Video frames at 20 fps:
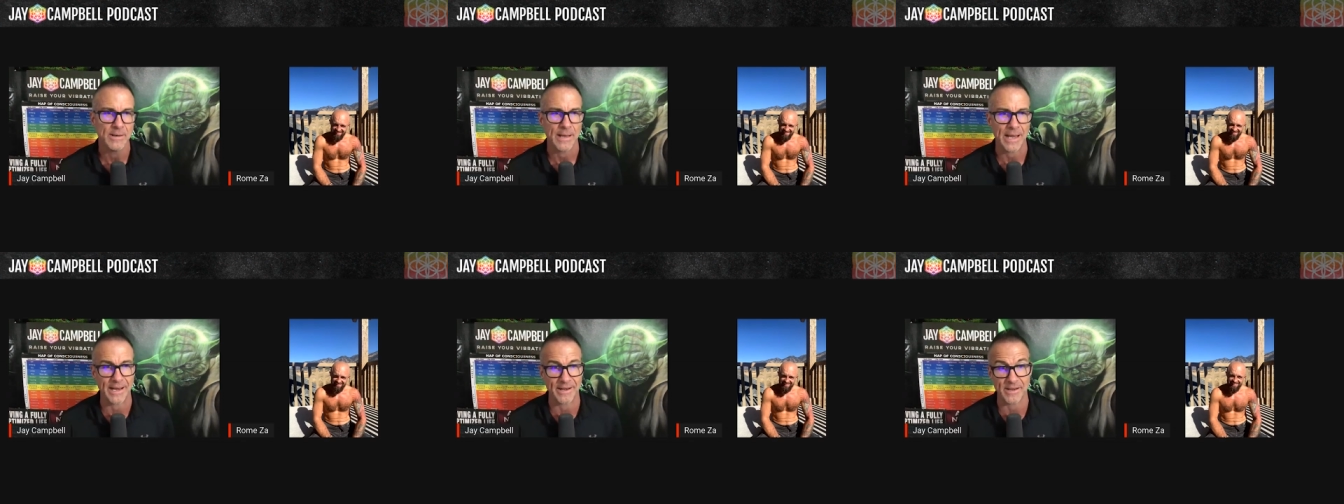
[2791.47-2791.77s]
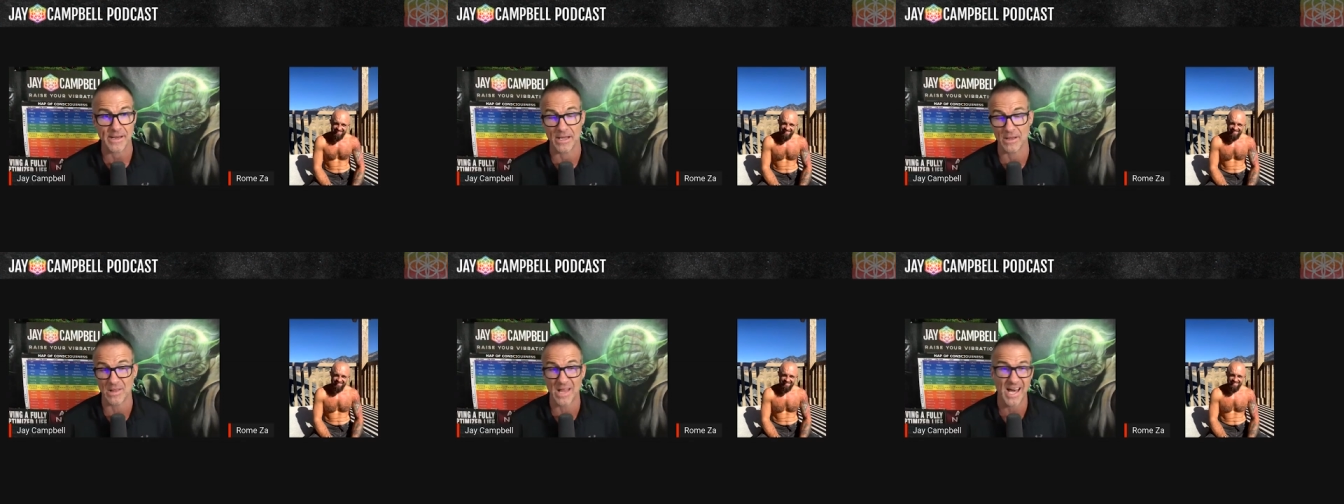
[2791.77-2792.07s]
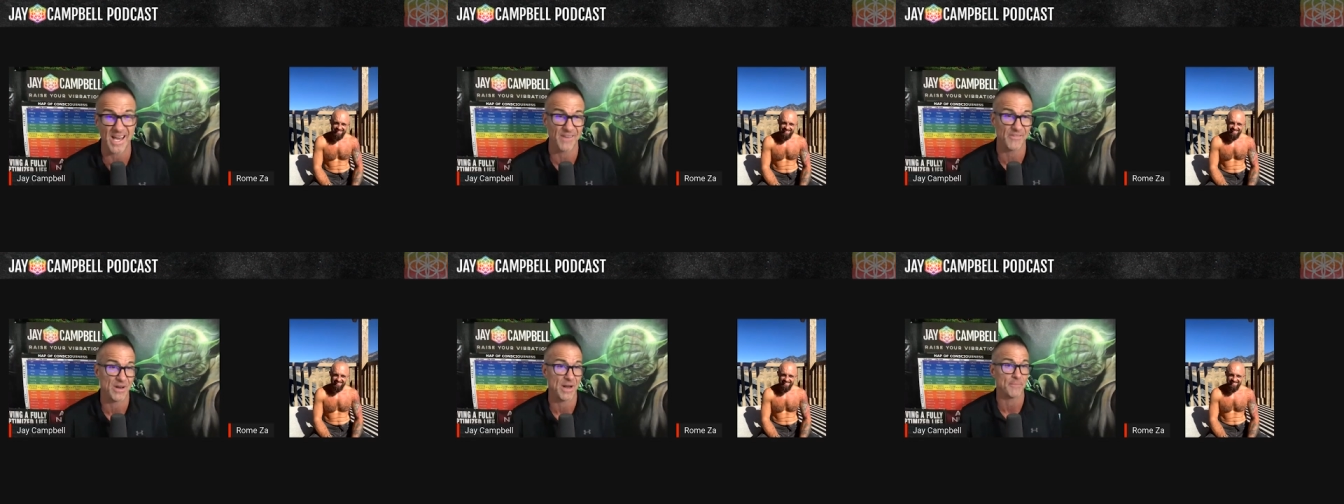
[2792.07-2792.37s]
And a
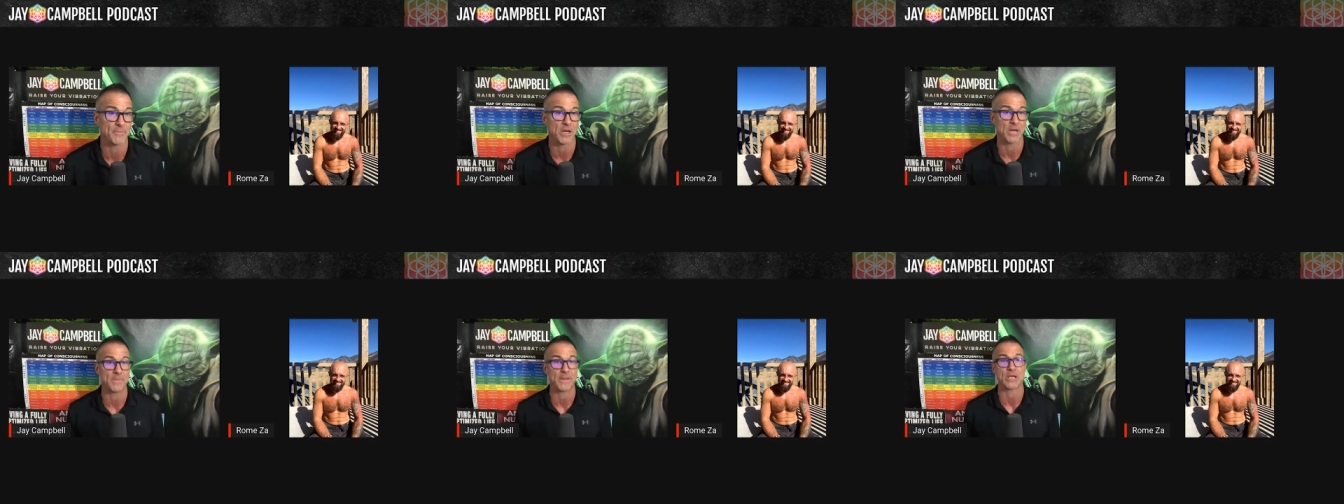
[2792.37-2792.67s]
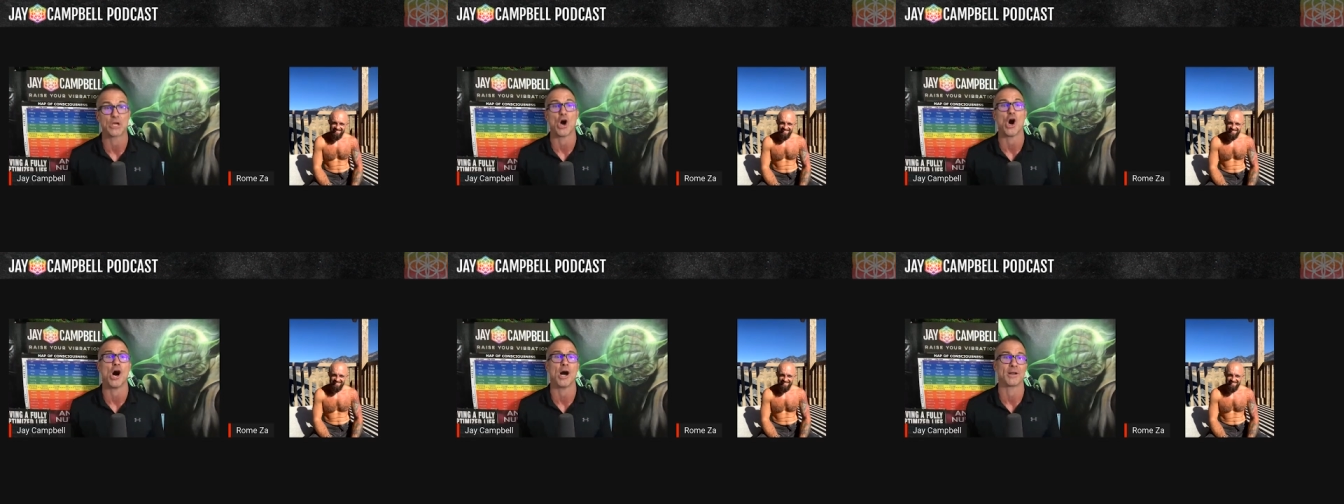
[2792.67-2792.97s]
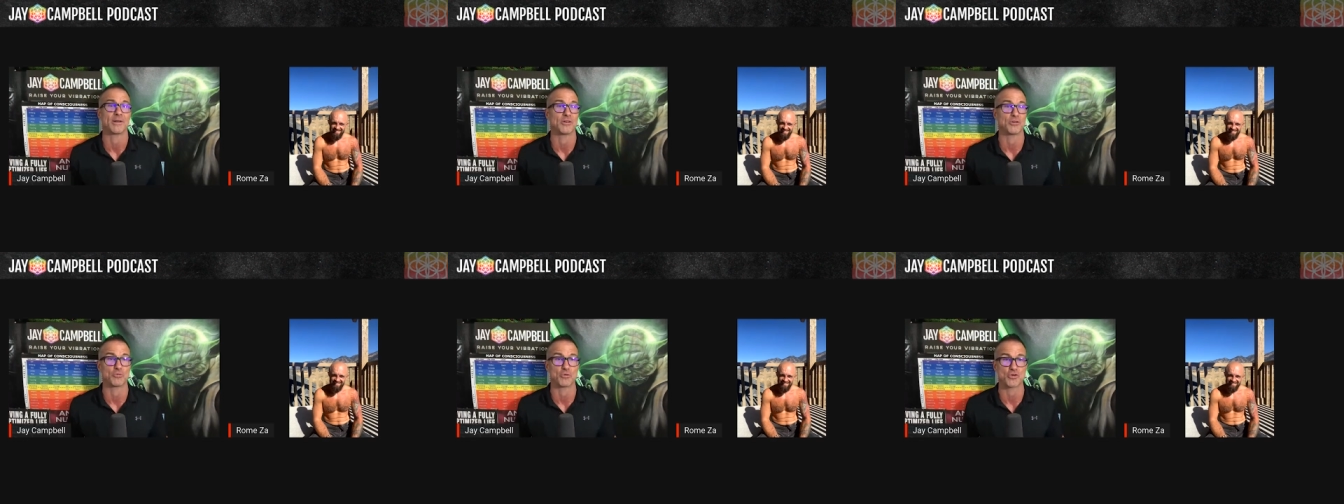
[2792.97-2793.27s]
lot of it I'm going to be gone
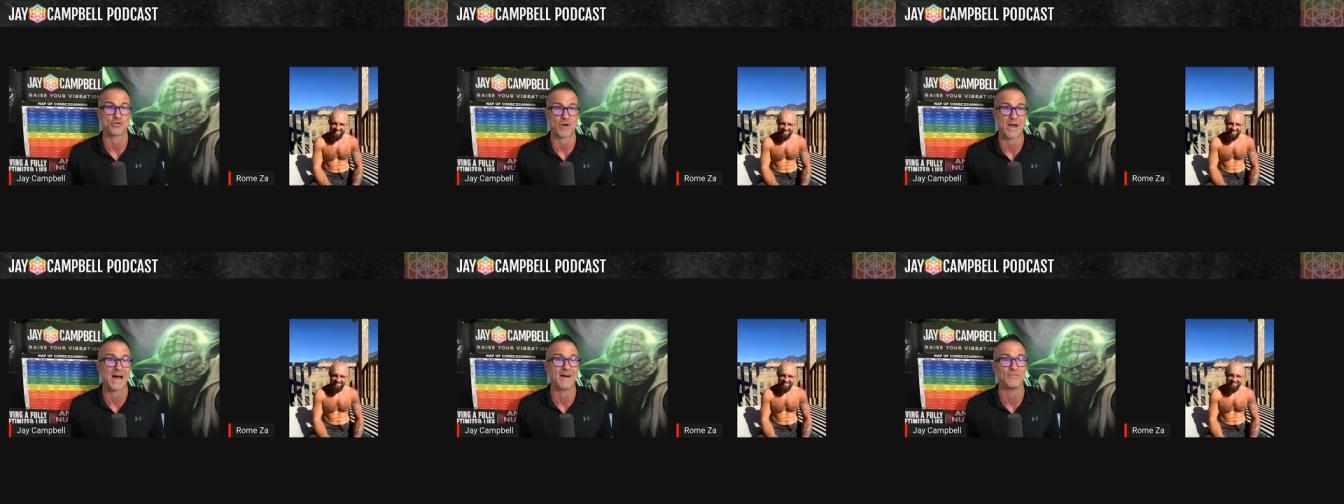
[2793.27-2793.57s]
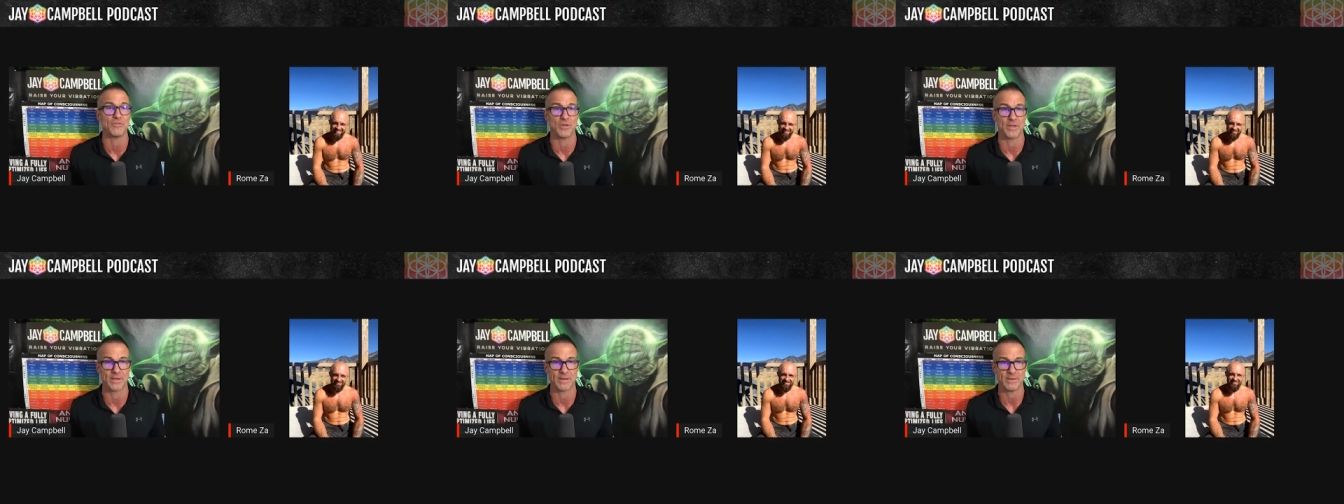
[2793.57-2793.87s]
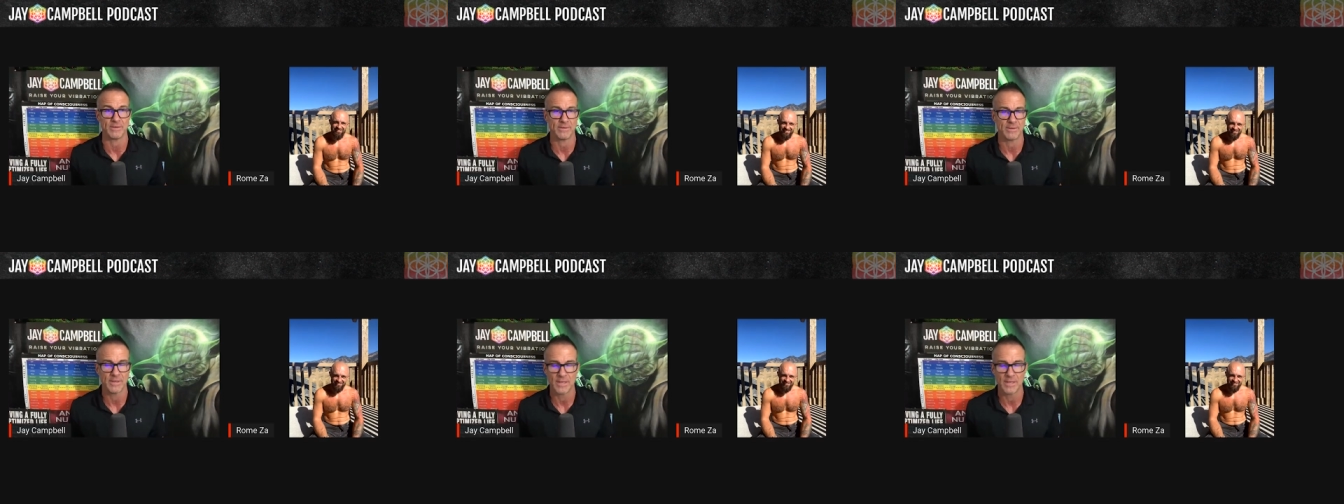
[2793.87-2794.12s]
because we're traveling.